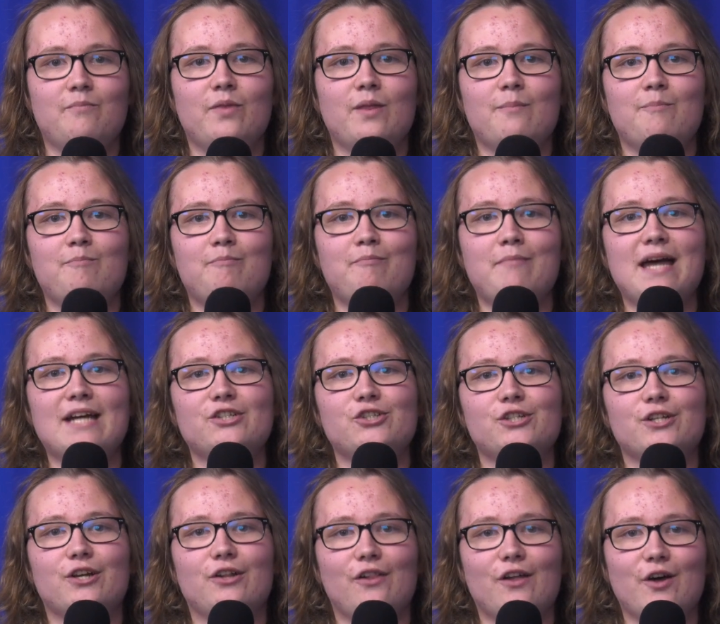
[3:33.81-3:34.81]

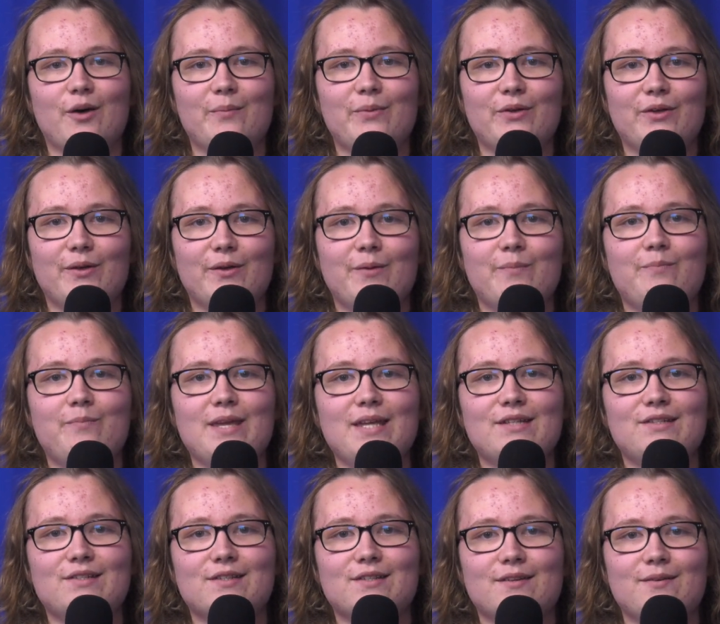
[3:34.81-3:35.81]
Mexa Club
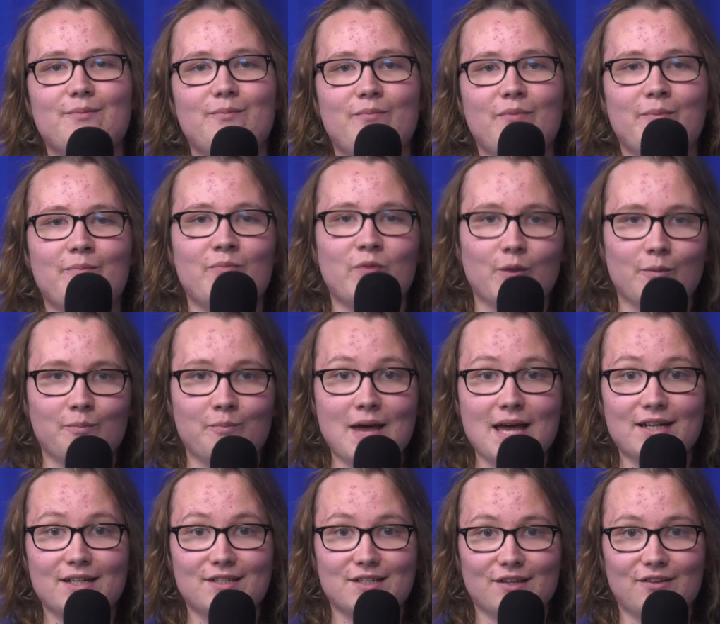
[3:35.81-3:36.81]
meets
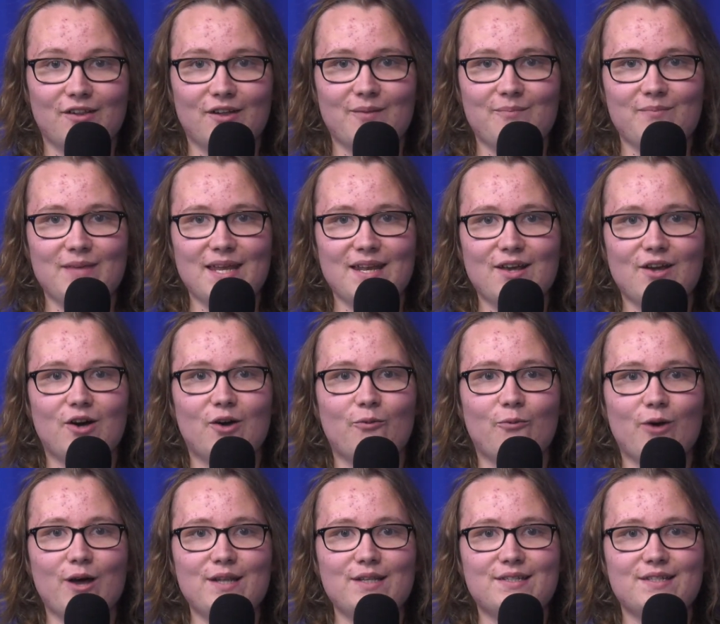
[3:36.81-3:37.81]
Mexa Club meeting on
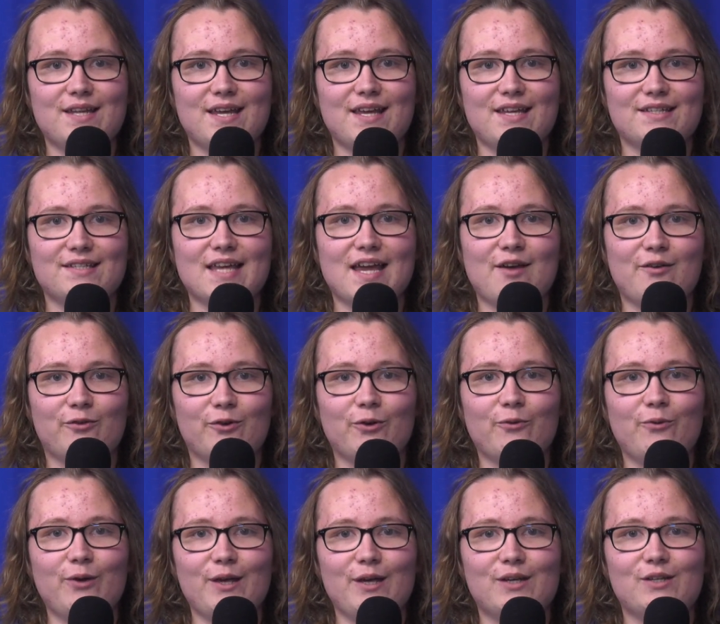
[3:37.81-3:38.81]
Wednesdays every
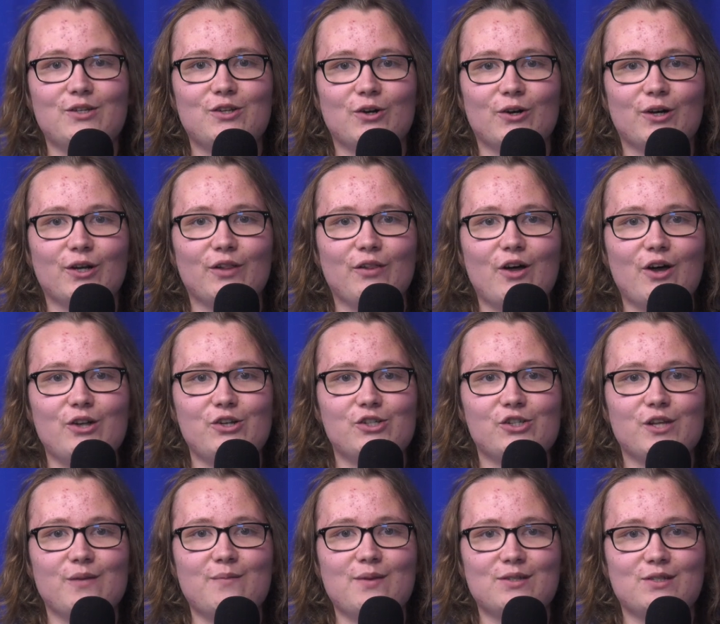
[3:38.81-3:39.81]
week during lunch
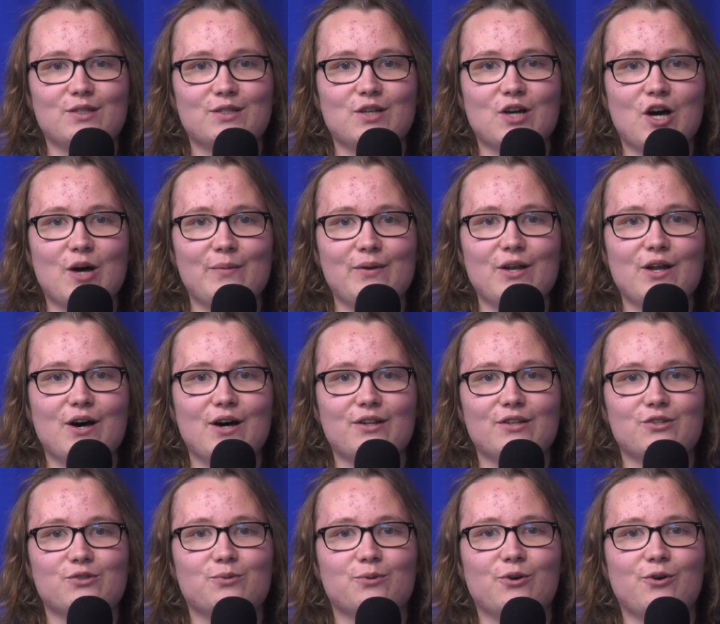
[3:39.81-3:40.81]
in Mrs.
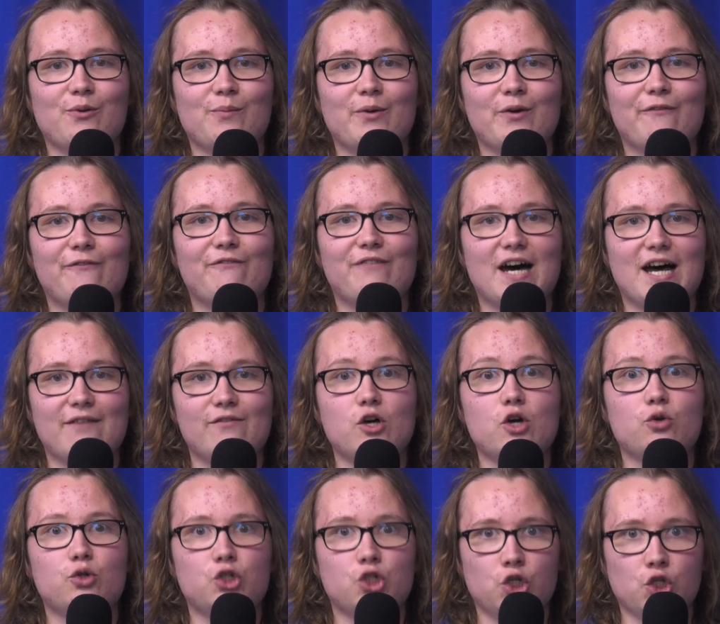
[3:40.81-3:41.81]
Caminata's room,
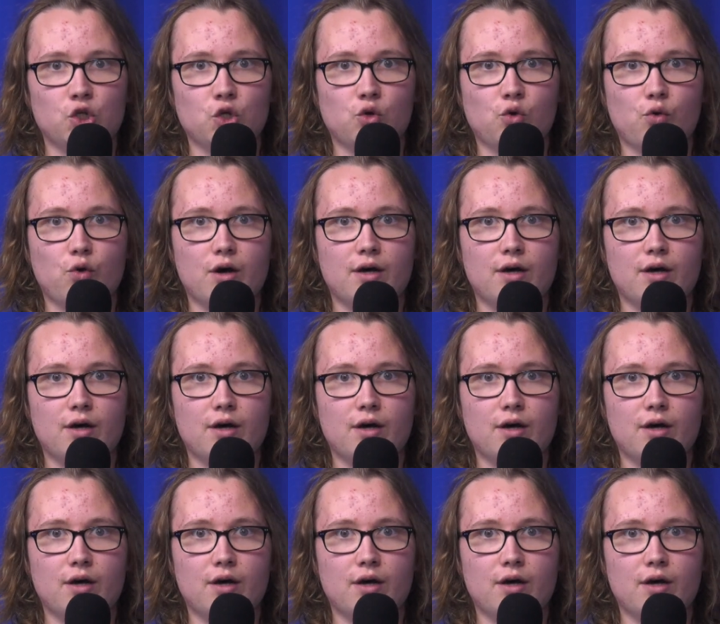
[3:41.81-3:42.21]
502.